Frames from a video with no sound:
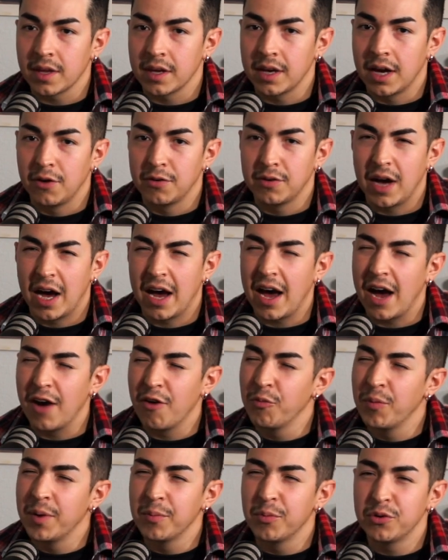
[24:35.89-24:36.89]
I, I
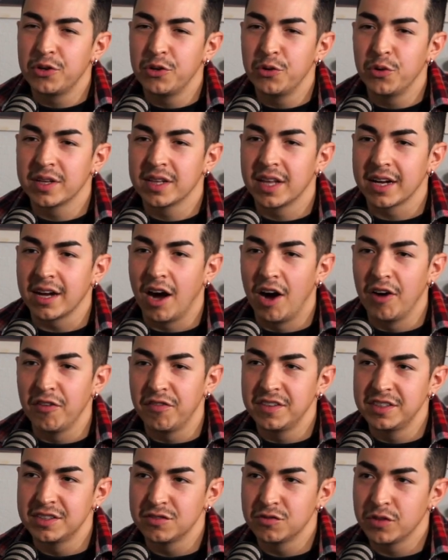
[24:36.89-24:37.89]
remember doing like
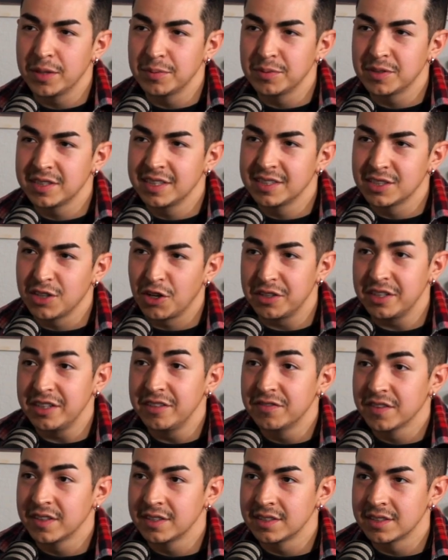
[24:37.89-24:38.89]
offensive reps against our
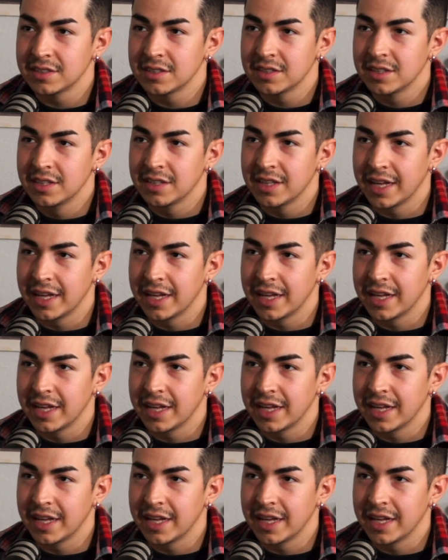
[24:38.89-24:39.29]
defense, mm-hmm.